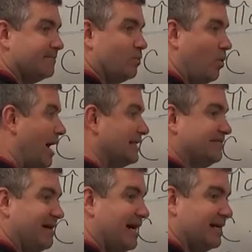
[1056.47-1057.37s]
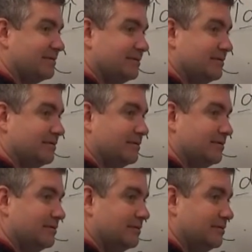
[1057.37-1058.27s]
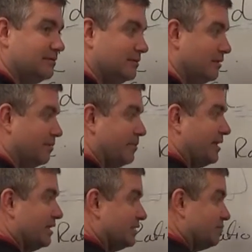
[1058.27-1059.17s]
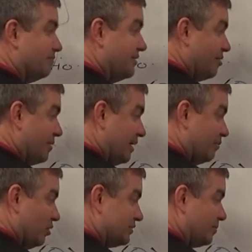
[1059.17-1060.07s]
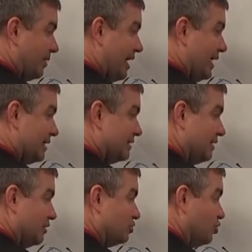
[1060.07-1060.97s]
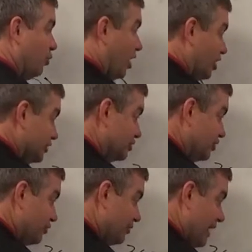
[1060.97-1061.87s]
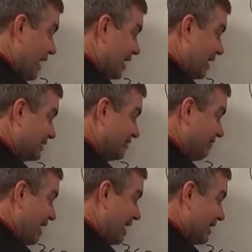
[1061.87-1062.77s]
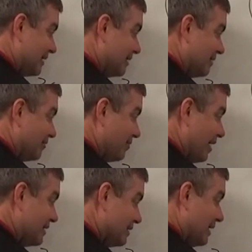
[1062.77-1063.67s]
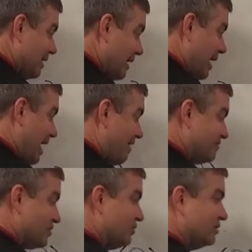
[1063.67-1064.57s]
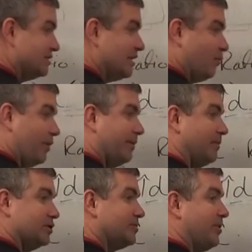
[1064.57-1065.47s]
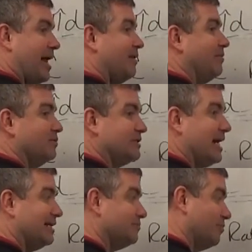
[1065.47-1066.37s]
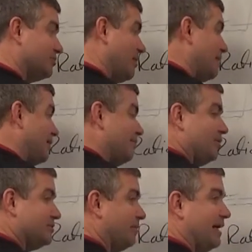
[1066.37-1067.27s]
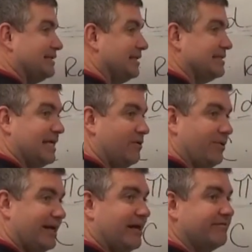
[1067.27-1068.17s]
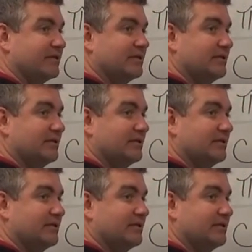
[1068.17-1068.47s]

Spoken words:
Why divide? Because they're being multiplied. To undo that, I divide, right? I have students that want to multiply on both sides. Multiply by multiply doesn't get rid of it.